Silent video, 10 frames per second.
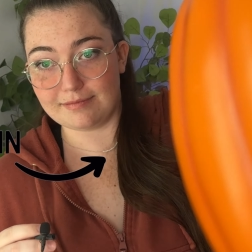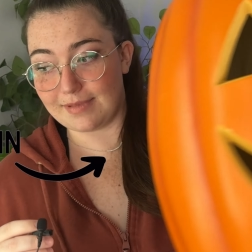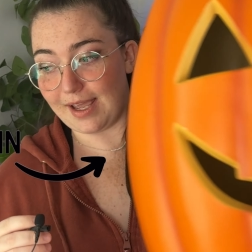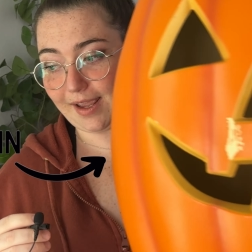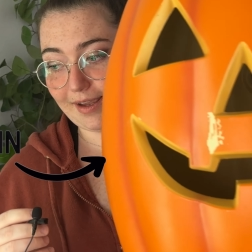
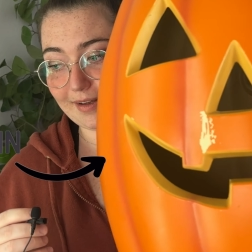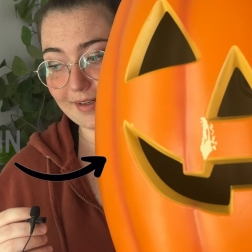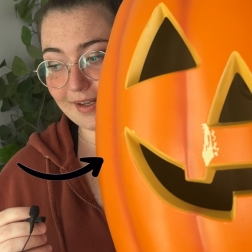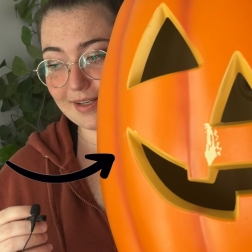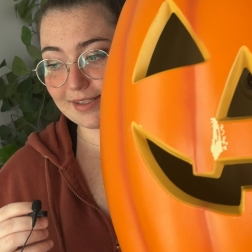and
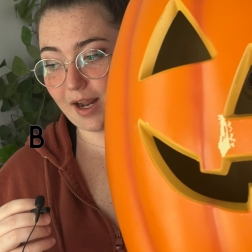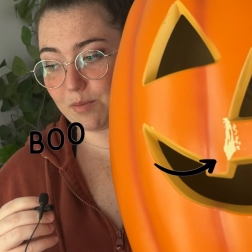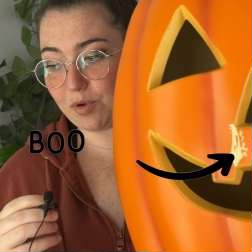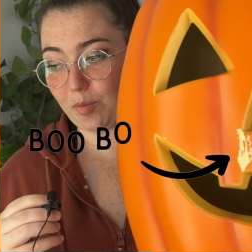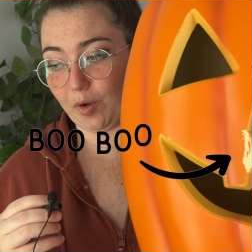he's got a
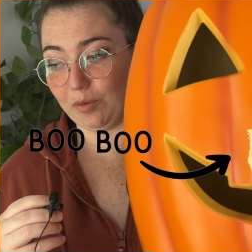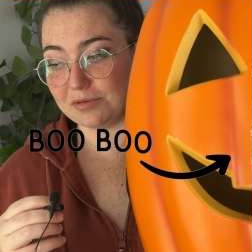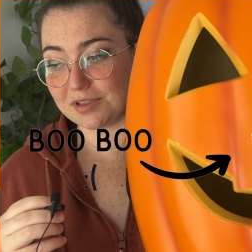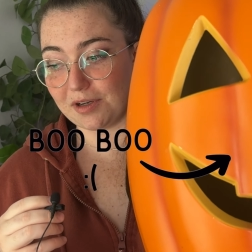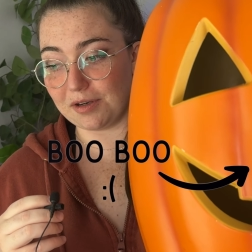boo-boo,
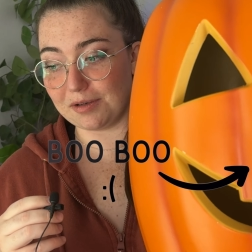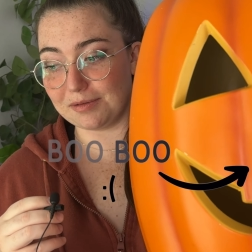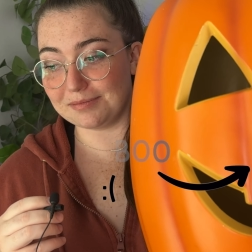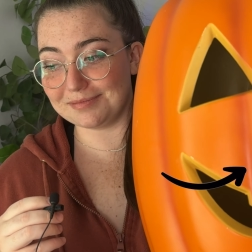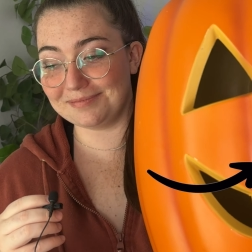so
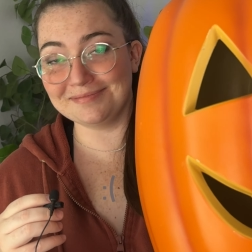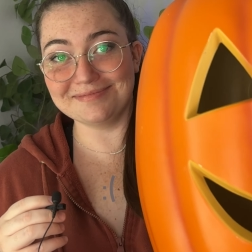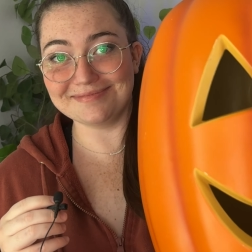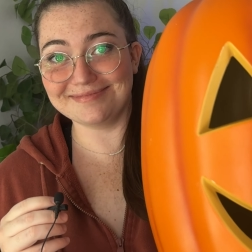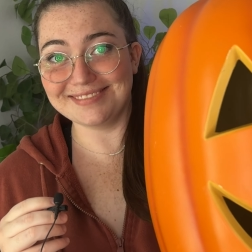
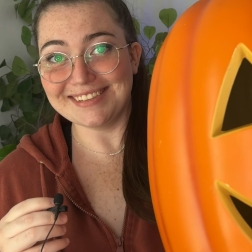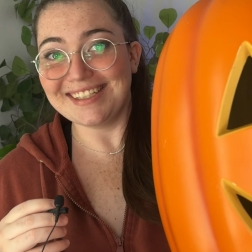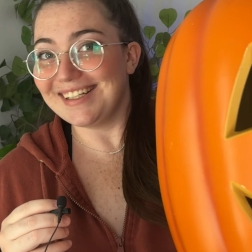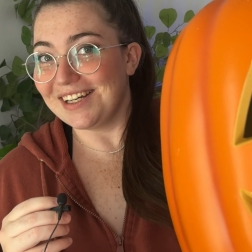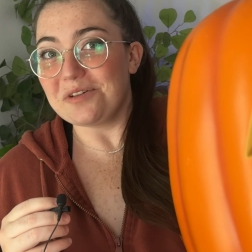
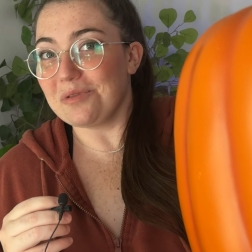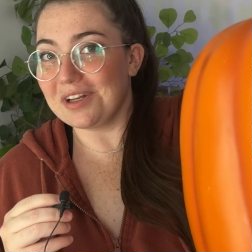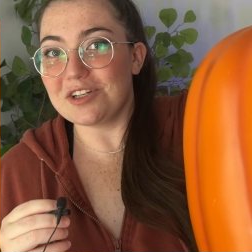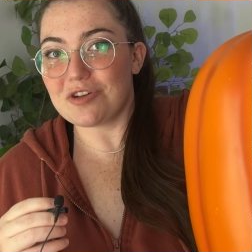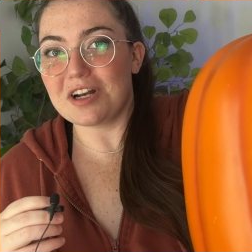we're gonna
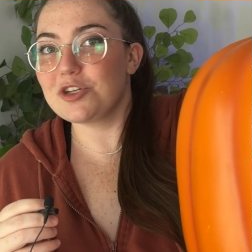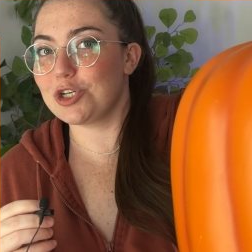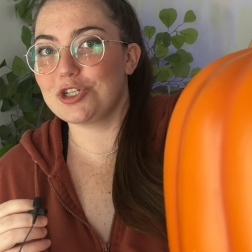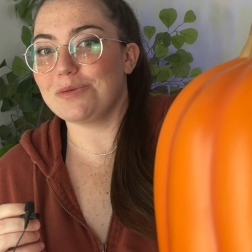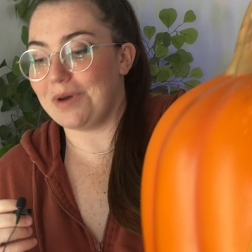try to zhuzh
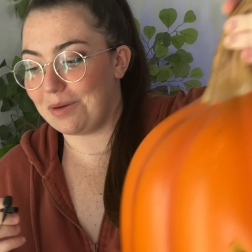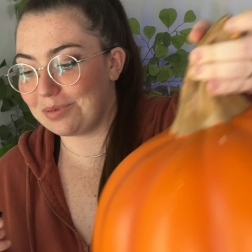him up.